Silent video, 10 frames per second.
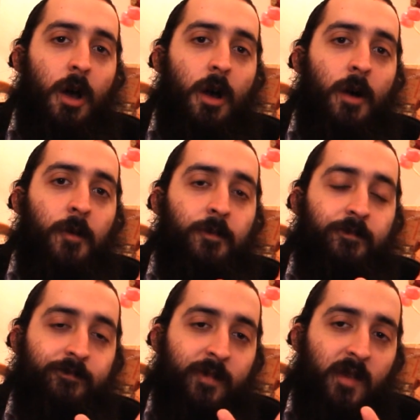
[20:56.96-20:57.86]

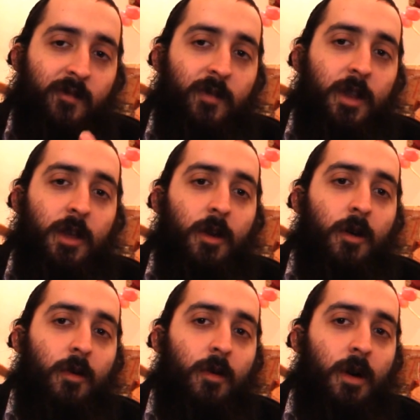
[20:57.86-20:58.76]
um,
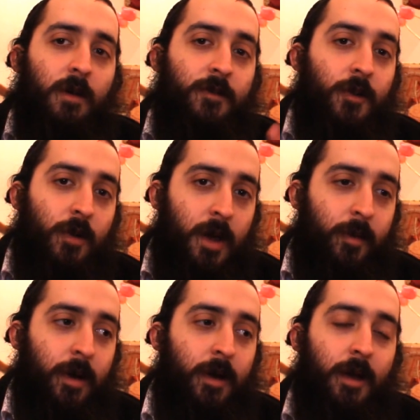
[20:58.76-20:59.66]
video of the
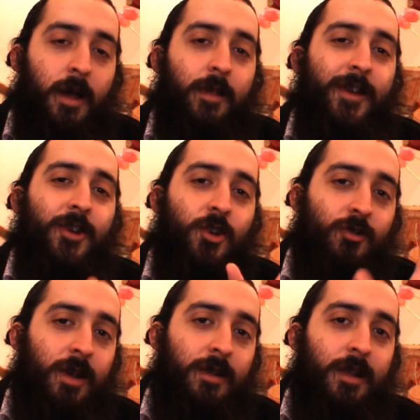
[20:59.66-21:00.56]
Rebbe and they should
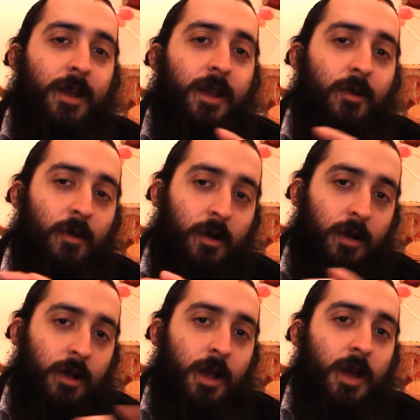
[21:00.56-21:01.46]
translate it
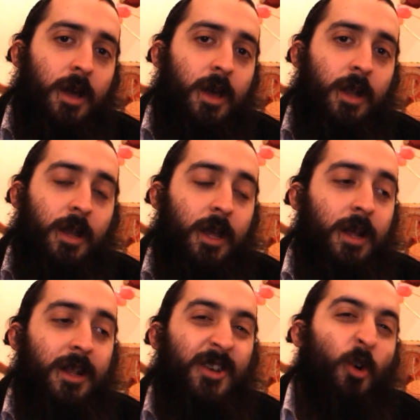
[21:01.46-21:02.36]
all in
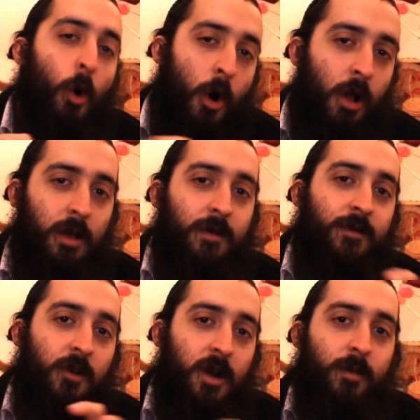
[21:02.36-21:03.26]
English, all
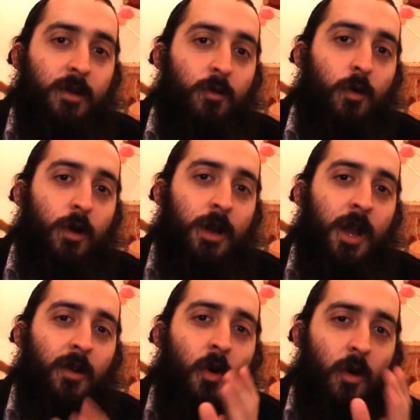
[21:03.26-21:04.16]
of the Rebbe's
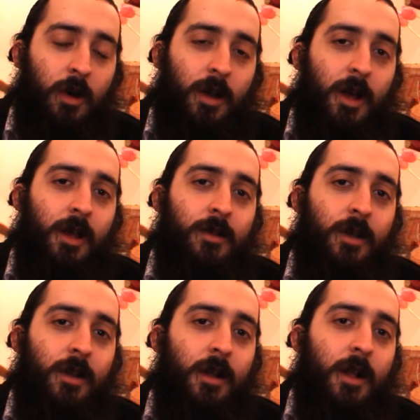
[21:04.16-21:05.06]
work,
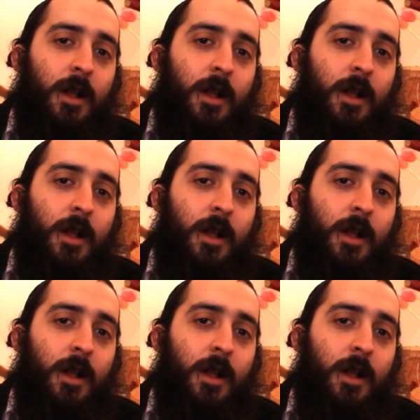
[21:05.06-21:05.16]
organize it,